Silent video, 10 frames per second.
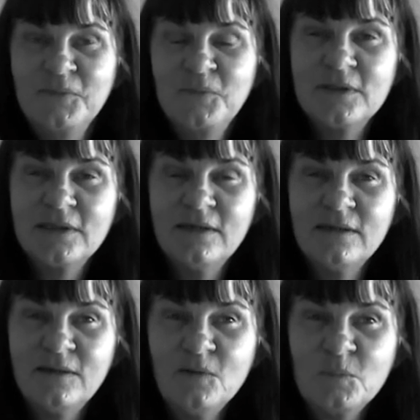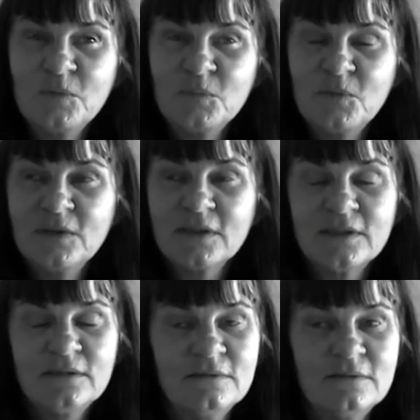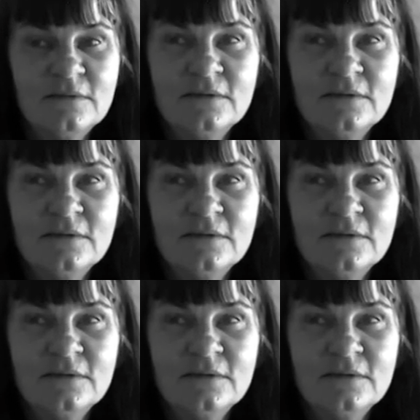we can't help but want to kill.